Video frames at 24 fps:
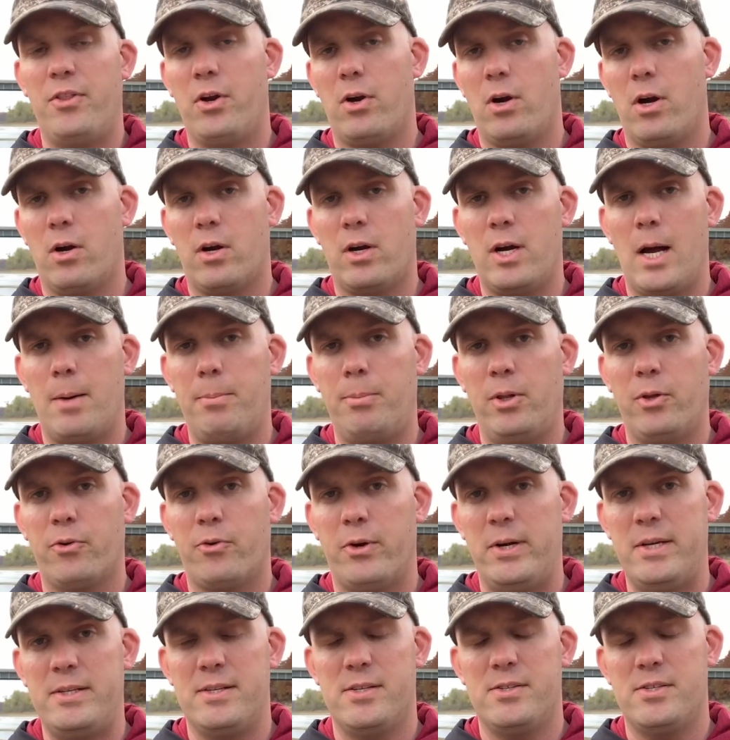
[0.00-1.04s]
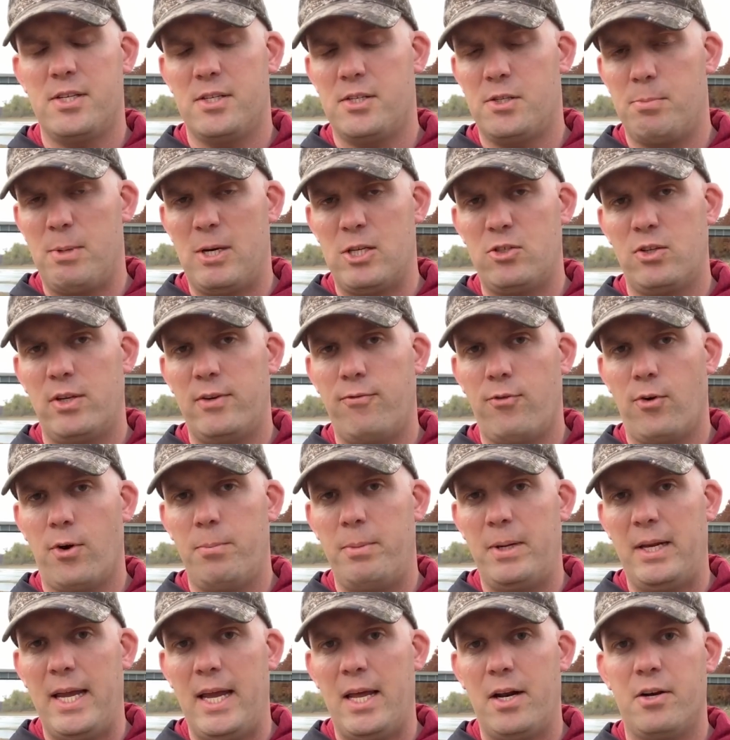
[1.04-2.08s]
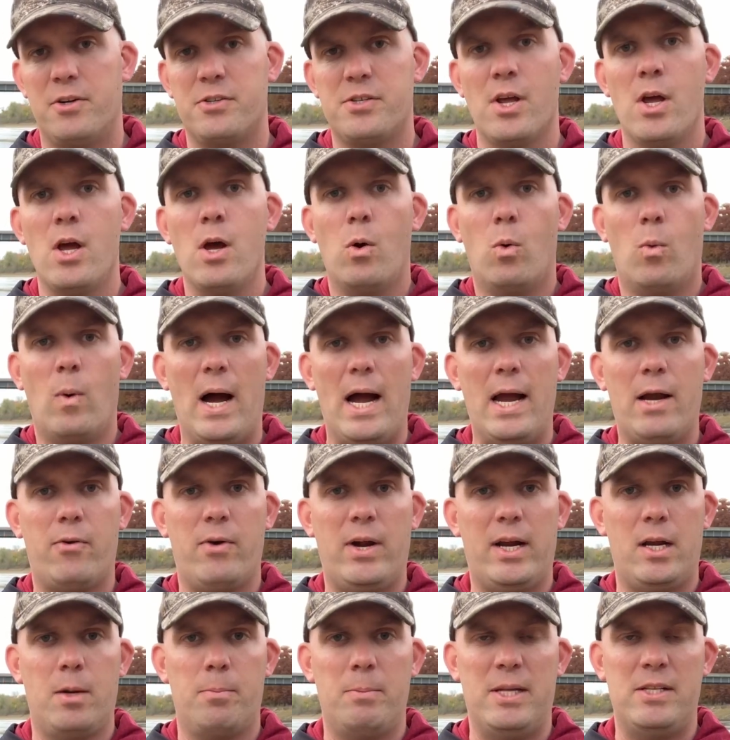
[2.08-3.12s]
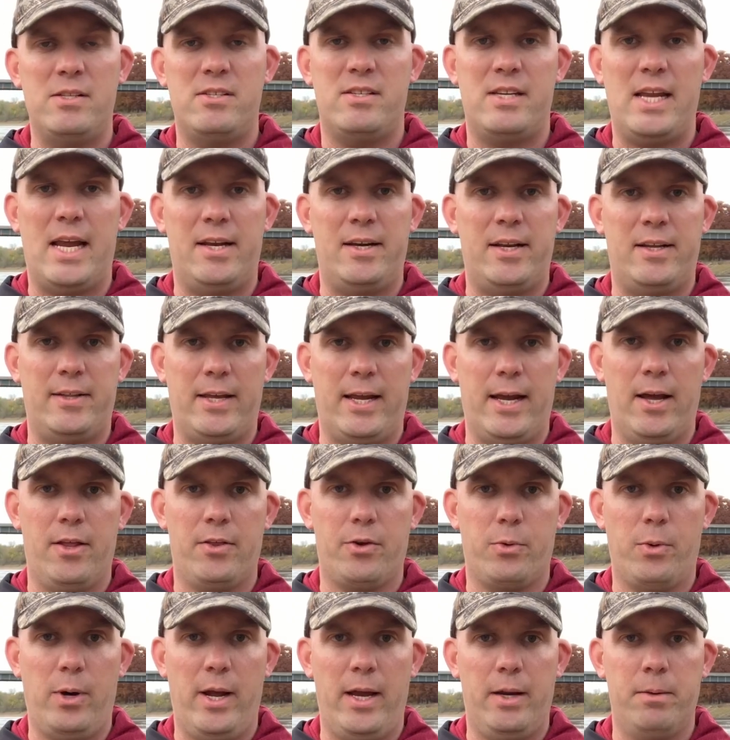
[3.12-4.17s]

there are a couple of reasons, especially for beginners, why I recommend standing the other way.